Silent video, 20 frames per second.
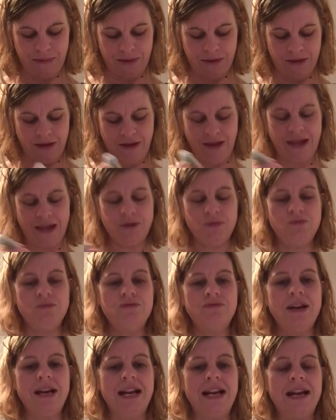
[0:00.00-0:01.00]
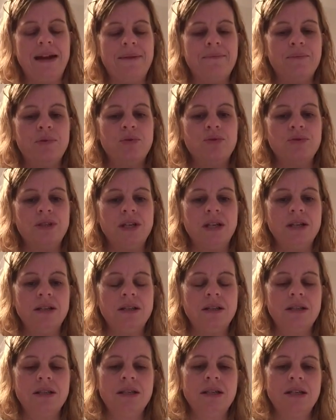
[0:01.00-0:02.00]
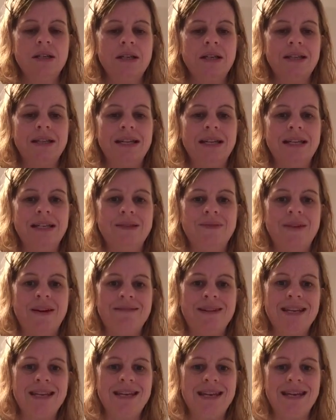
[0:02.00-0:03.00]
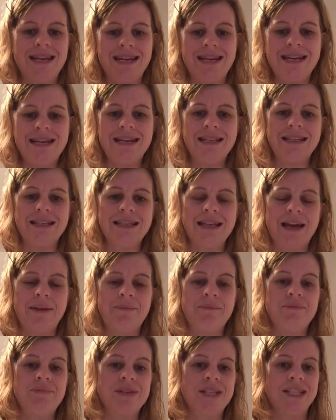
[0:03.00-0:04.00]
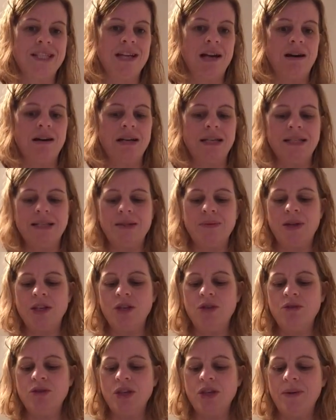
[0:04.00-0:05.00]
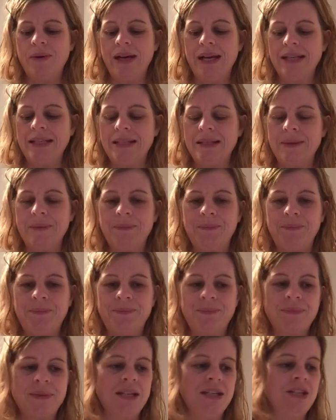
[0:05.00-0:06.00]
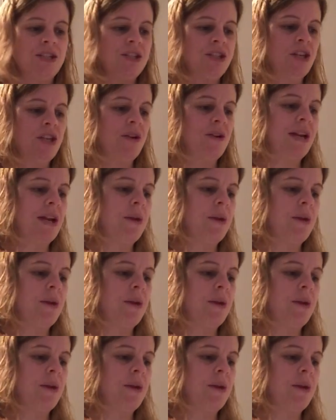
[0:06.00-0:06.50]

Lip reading: So that's really important, that it's very neat and precise when you do it. So yeah,